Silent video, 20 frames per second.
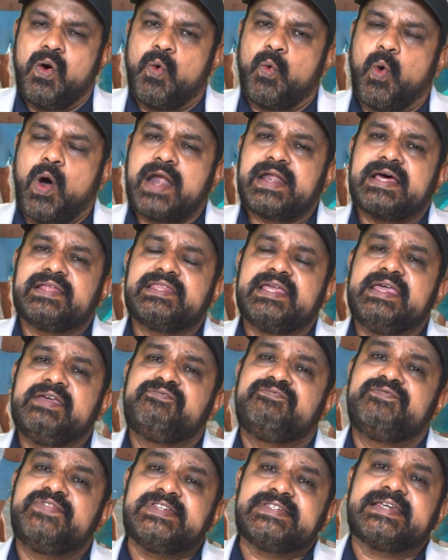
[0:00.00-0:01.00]
What are
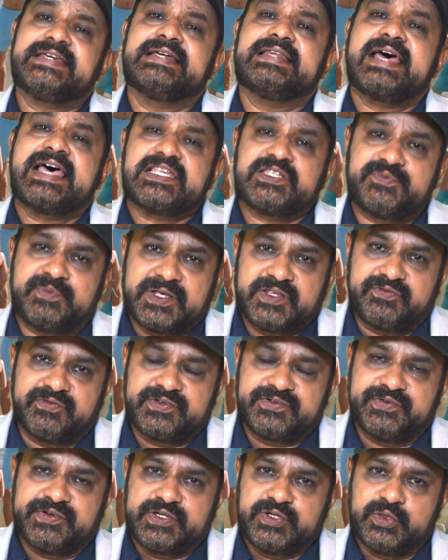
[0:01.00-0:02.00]
the physical aspects
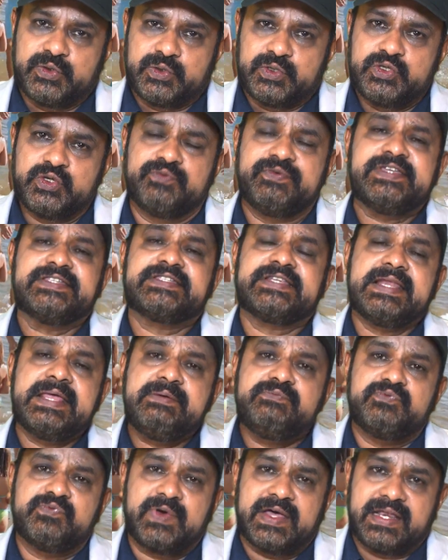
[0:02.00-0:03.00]
which we do? Do we
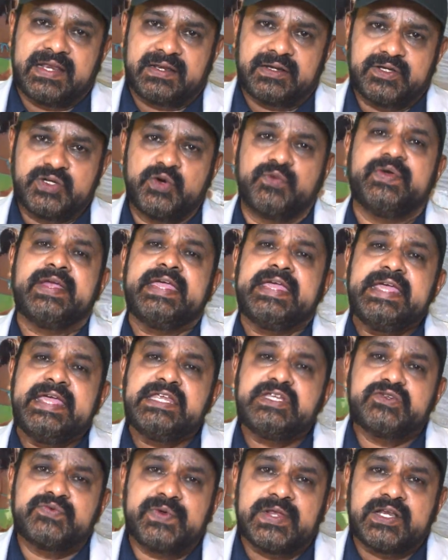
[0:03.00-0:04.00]
sleep well? Do we
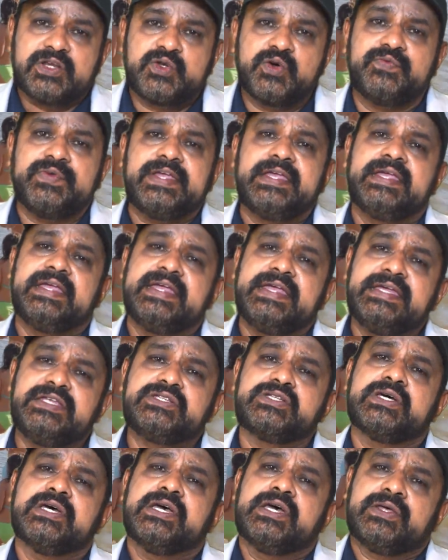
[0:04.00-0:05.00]
eat well? Do we
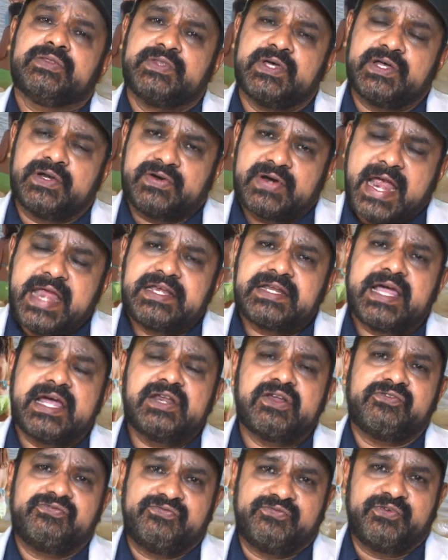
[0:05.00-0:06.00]
eat the right
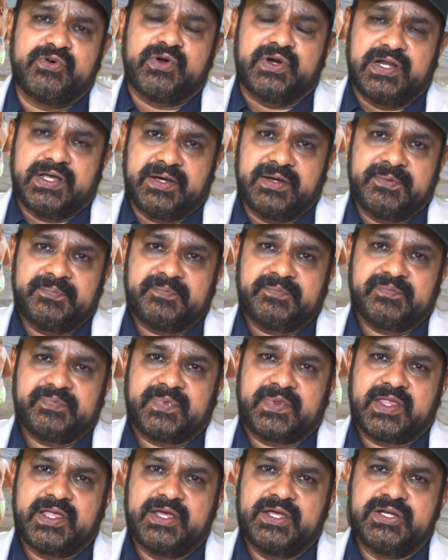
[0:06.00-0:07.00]
kind of food?
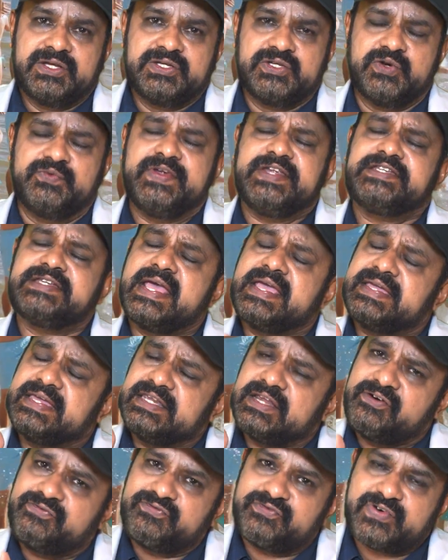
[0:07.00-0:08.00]
Do we take
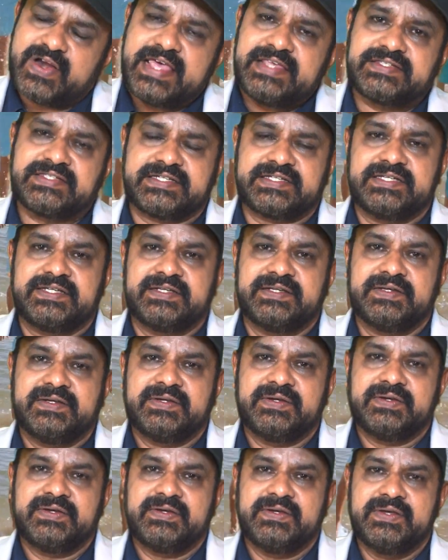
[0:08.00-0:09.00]
enough rest?
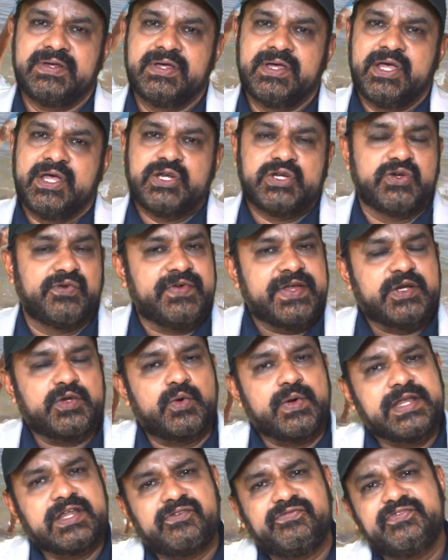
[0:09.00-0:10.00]
Do we
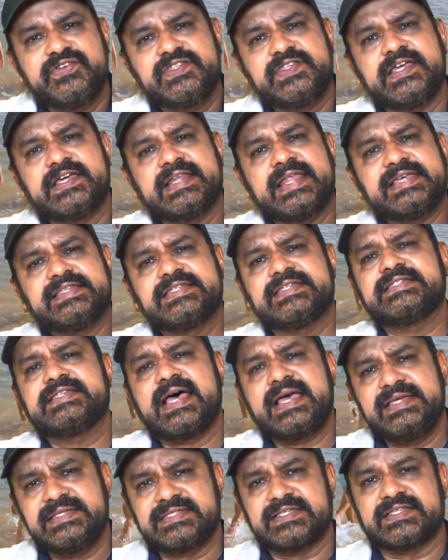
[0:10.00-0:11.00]
do enough physical
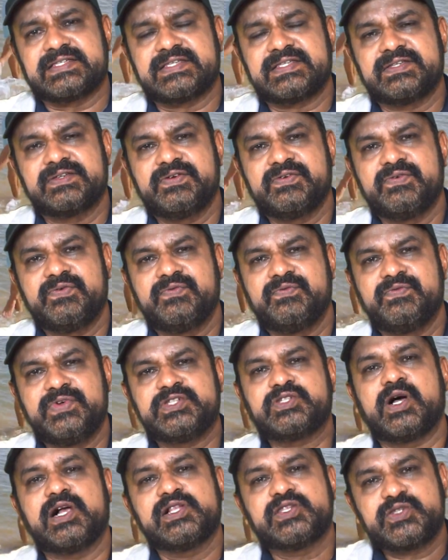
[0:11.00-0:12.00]
exercises
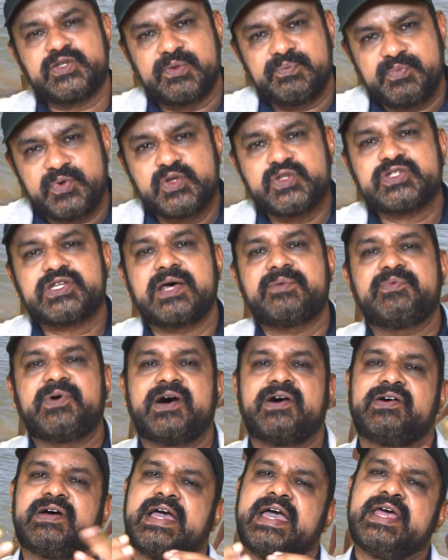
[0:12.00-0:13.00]
which also boost up
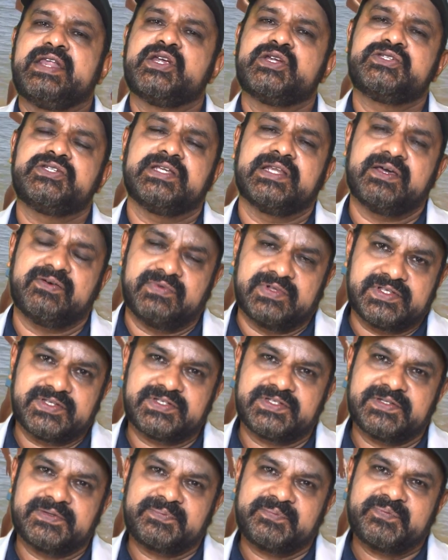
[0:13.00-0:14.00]
our energy
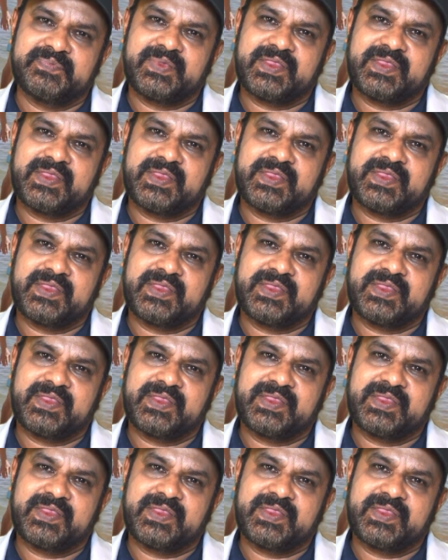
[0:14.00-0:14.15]
levels?